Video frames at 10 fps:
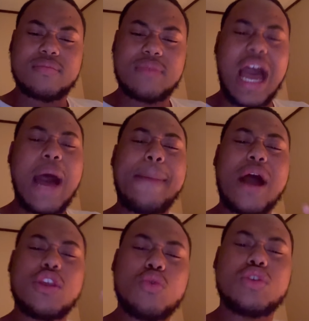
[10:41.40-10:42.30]
how
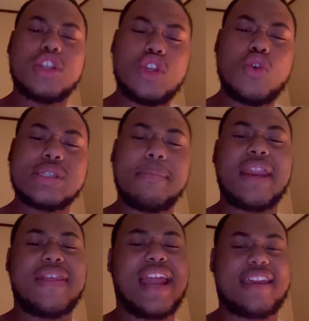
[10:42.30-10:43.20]
about you use the
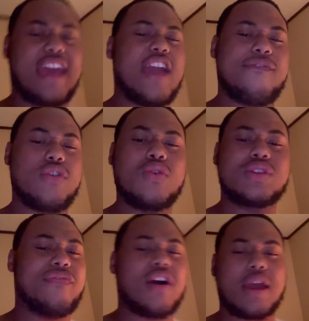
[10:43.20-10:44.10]
money that I gave you
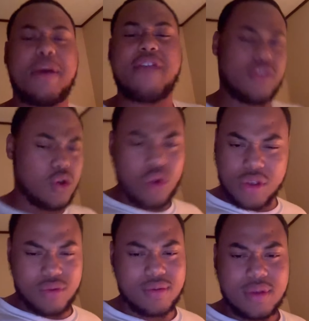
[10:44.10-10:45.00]
to fucking pay for the
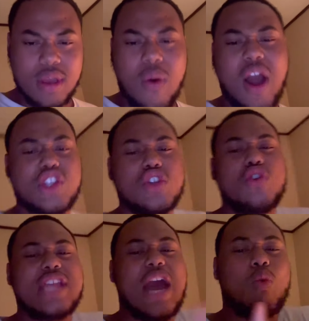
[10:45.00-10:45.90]
oil? Why don't you
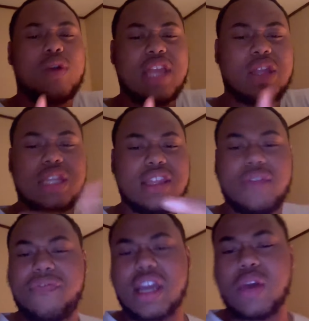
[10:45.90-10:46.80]
use the
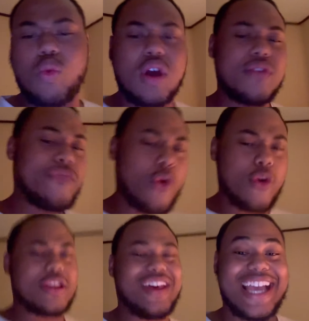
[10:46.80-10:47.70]
fucking
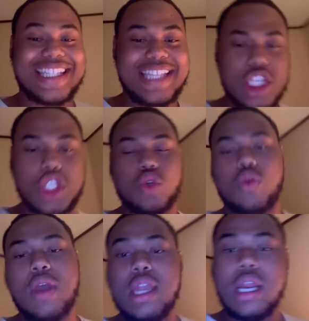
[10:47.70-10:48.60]
140 that I sent you?
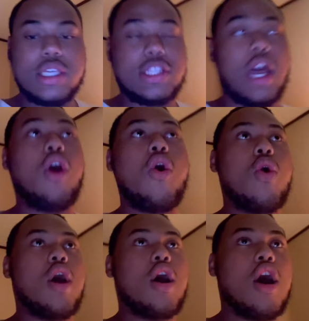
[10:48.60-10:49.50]
She said, I
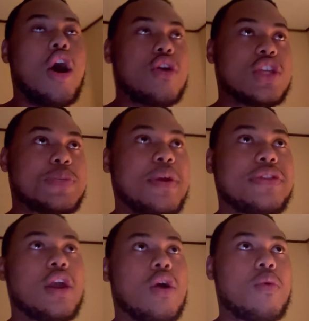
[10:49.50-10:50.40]
already spent
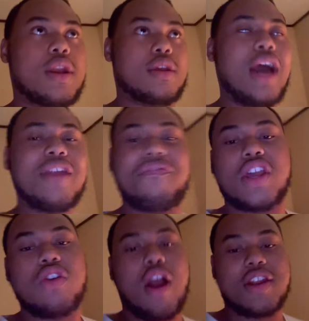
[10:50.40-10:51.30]
that already. How the
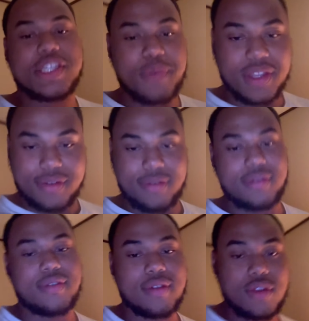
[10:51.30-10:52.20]
fuck you already spent it?
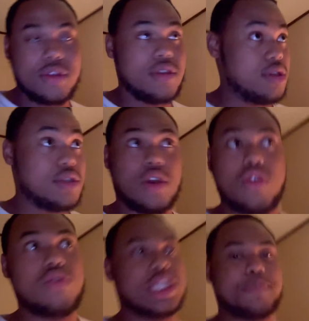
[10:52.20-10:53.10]
So
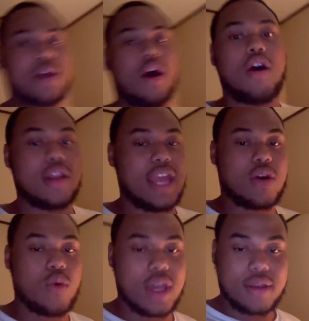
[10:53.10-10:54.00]
you just spent all of that
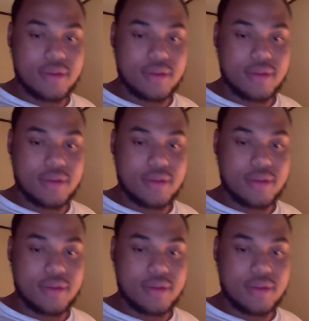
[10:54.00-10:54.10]
quick?